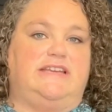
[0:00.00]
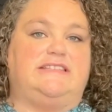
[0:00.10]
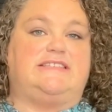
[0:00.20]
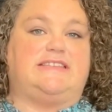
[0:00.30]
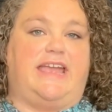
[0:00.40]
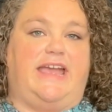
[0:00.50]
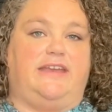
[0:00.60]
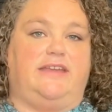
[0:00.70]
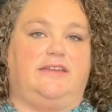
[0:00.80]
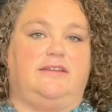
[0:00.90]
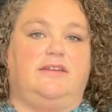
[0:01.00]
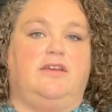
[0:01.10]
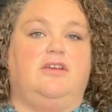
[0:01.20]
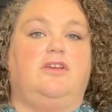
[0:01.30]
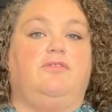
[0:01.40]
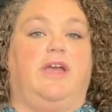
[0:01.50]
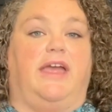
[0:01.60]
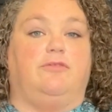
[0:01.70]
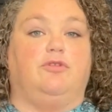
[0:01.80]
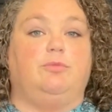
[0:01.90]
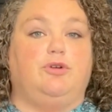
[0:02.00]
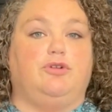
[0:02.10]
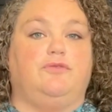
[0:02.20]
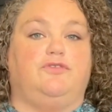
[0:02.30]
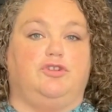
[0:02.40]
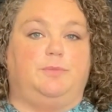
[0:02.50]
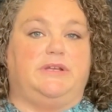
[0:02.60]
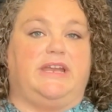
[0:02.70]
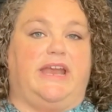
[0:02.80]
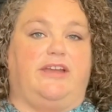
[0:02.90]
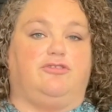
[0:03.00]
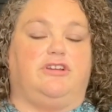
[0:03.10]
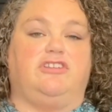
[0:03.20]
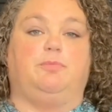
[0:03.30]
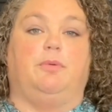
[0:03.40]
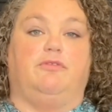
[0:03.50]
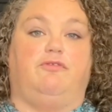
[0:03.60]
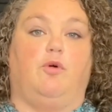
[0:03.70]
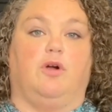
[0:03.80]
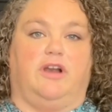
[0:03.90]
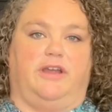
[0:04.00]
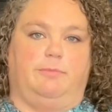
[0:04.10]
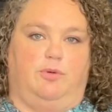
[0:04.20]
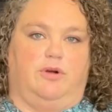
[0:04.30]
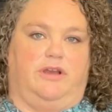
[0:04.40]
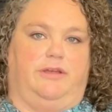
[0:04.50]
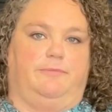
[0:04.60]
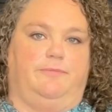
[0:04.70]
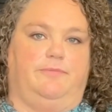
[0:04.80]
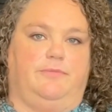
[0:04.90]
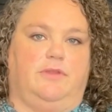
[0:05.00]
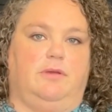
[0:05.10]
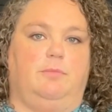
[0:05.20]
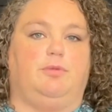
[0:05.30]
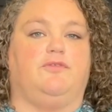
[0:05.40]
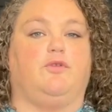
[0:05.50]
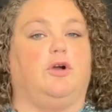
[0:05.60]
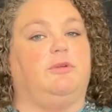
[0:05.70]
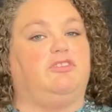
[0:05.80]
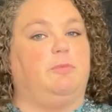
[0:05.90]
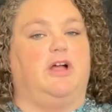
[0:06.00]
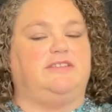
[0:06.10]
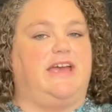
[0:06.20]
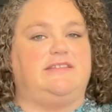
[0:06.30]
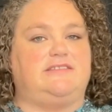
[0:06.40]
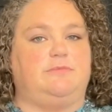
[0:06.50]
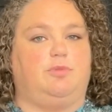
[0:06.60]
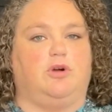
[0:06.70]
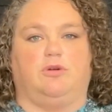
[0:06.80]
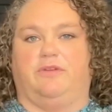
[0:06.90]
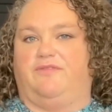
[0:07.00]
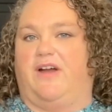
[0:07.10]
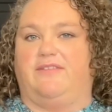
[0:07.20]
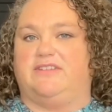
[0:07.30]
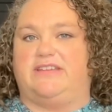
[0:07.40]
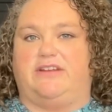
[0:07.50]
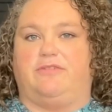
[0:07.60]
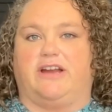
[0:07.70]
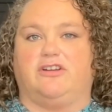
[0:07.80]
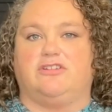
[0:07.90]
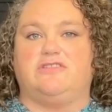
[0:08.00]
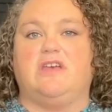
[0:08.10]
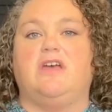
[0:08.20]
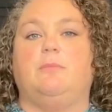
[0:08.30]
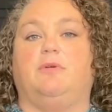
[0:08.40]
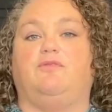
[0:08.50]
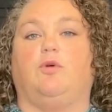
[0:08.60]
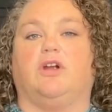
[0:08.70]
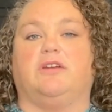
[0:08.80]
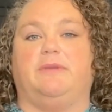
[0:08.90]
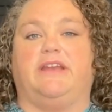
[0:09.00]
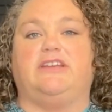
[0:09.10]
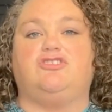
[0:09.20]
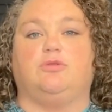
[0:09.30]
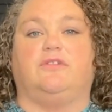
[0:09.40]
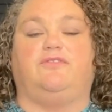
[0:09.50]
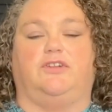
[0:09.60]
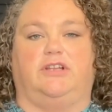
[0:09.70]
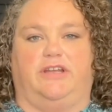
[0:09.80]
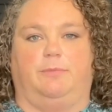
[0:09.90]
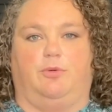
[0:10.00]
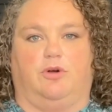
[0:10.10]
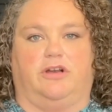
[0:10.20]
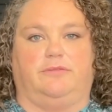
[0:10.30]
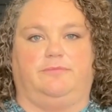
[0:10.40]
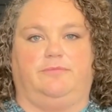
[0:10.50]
Scan it and remove duplicate entries before importing. Perform a small test import with 5 to 10 records before committing to a full import.